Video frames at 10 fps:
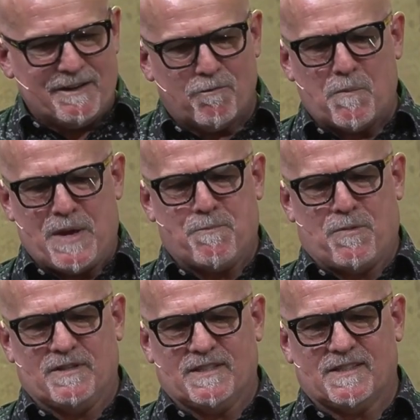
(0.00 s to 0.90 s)

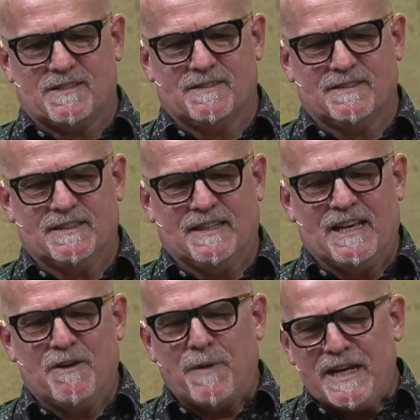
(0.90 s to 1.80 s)
remembrance.
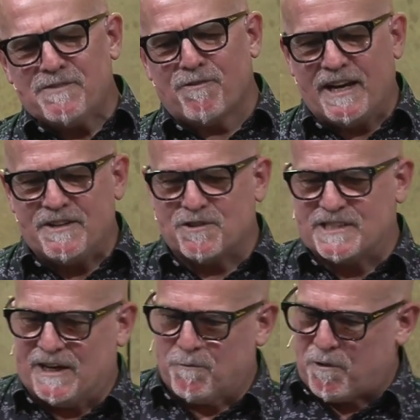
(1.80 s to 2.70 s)
Makes for an
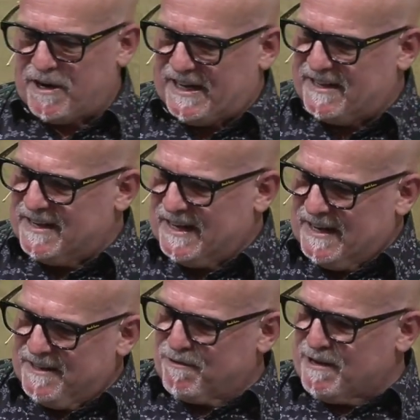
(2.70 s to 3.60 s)
interesting read.
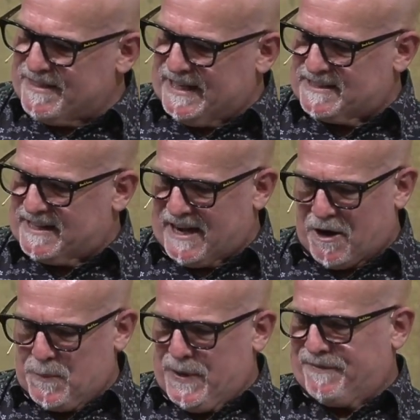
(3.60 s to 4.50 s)
Three things to
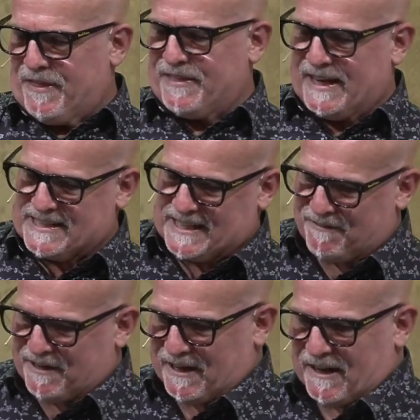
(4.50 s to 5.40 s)
note about the
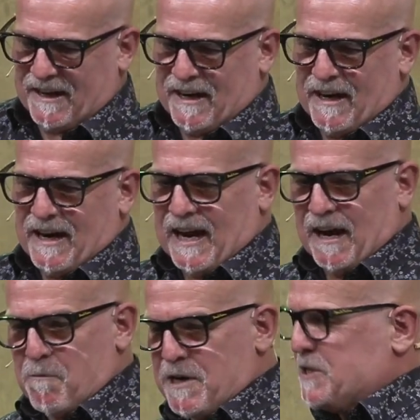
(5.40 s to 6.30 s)
Thanksgiving
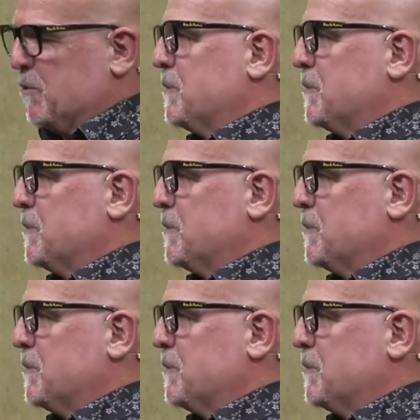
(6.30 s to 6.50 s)
rituals,